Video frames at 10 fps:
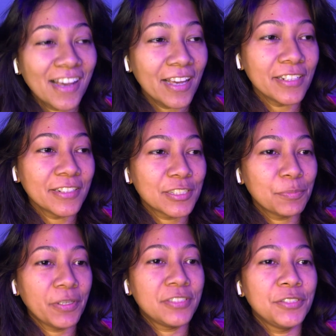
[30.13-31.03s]
I didn't
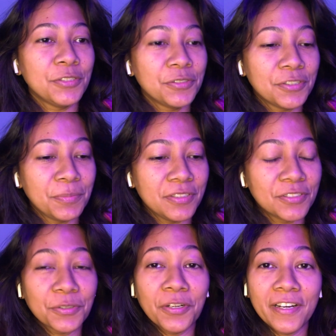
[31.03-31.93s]
expect you to be
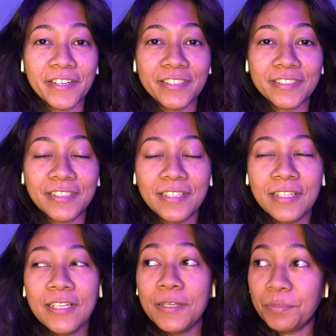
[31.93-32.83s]
so hard,
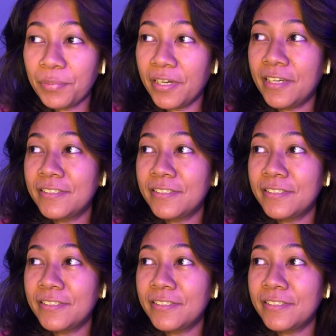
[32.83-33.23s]
but